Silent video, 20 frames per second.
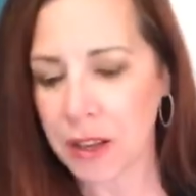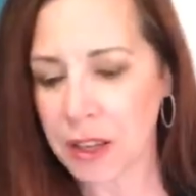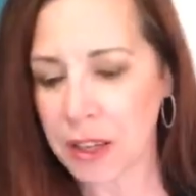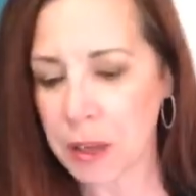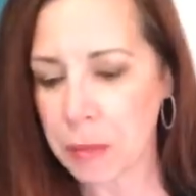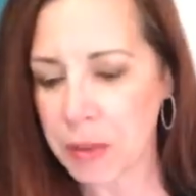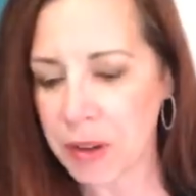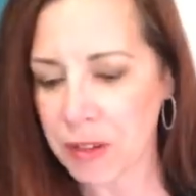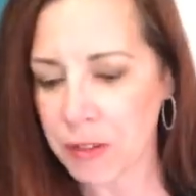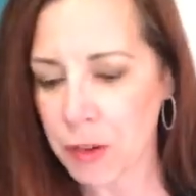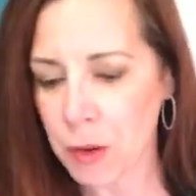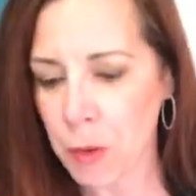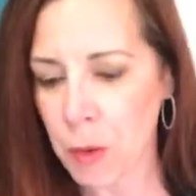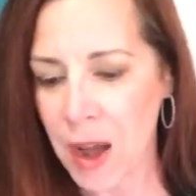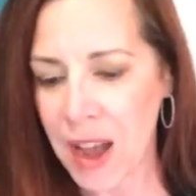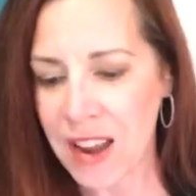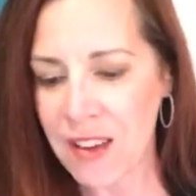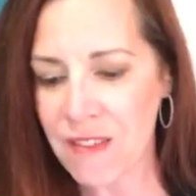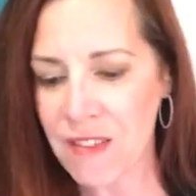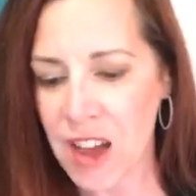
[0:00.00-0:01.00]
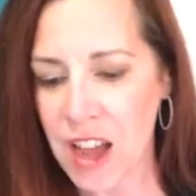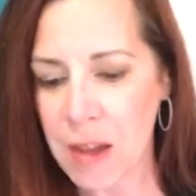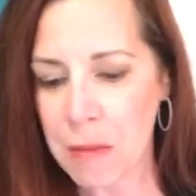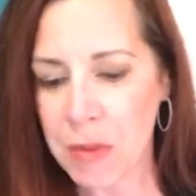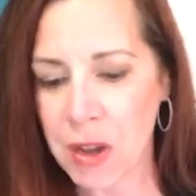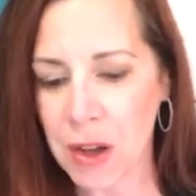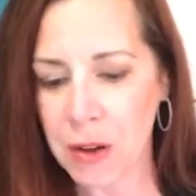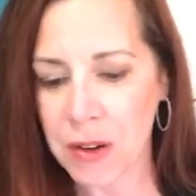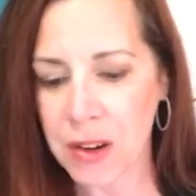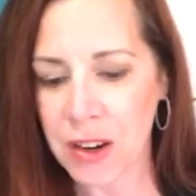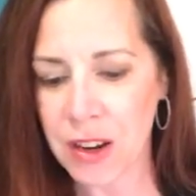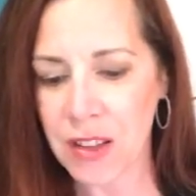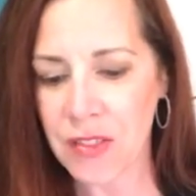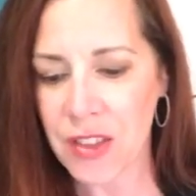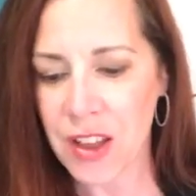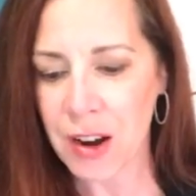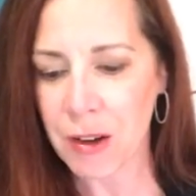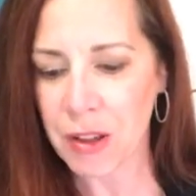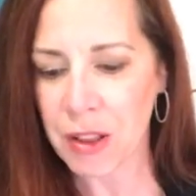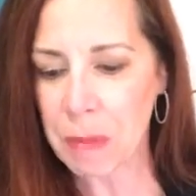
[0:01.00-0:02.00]
little bit of Hawaiian vibe going on
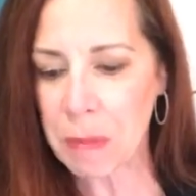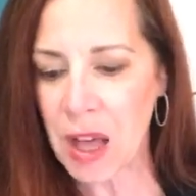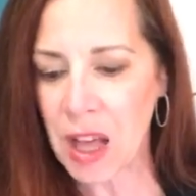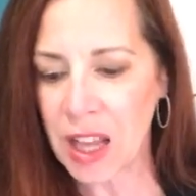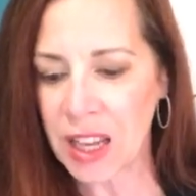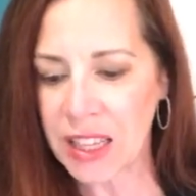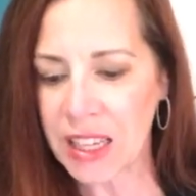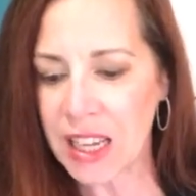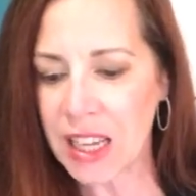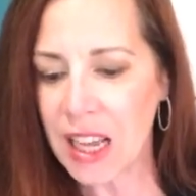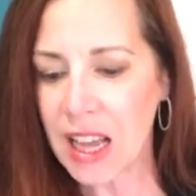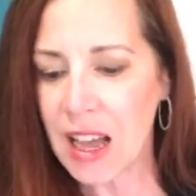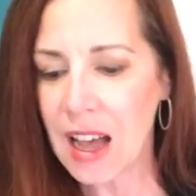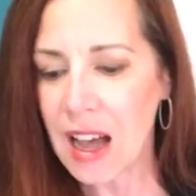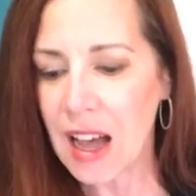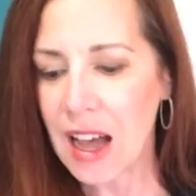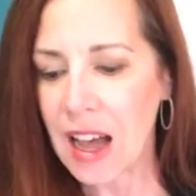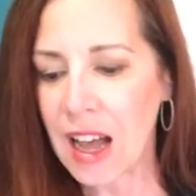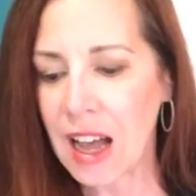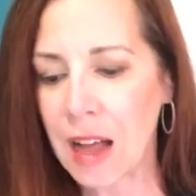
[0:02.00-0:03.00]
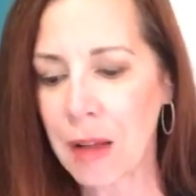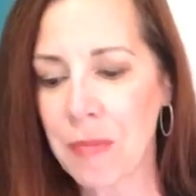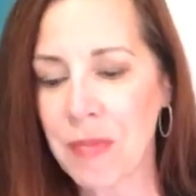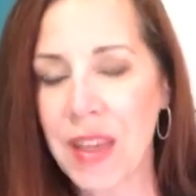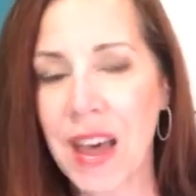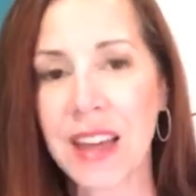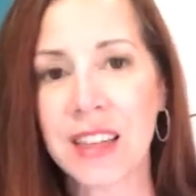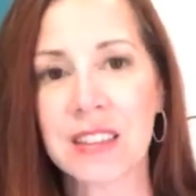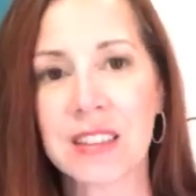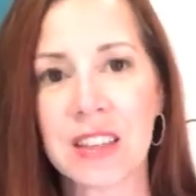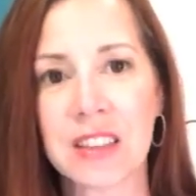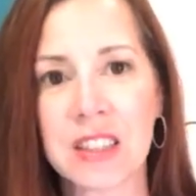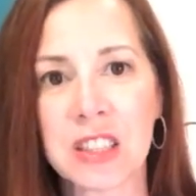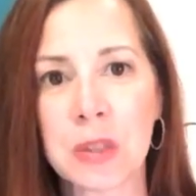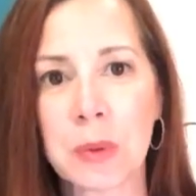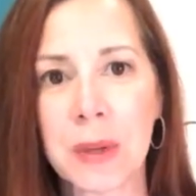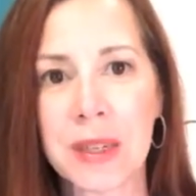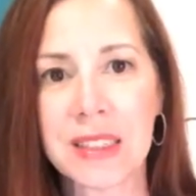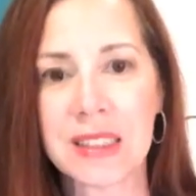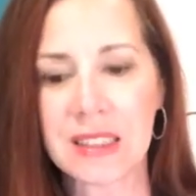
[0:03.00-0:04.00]
there with Pali. That is on the
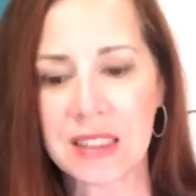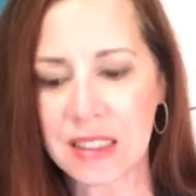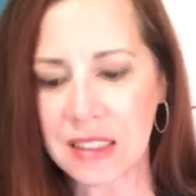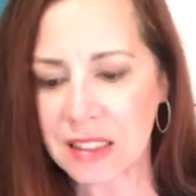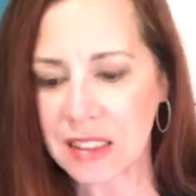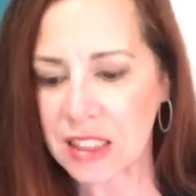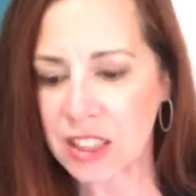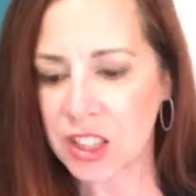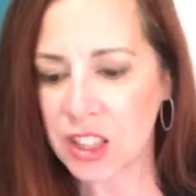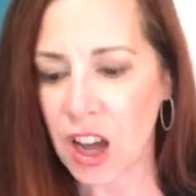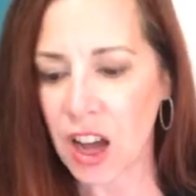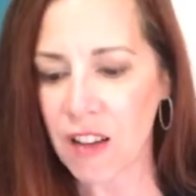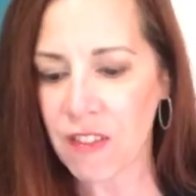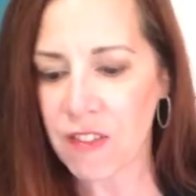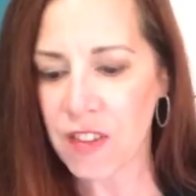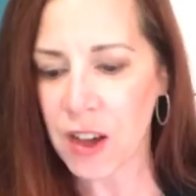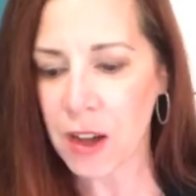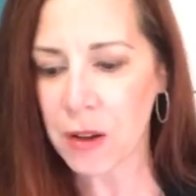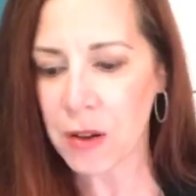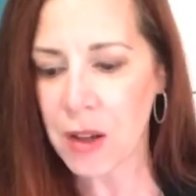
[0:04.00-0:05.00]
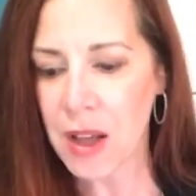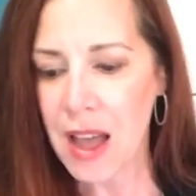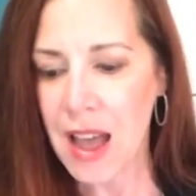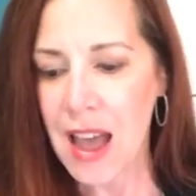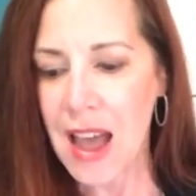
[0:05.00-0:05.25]
26th at Dofo.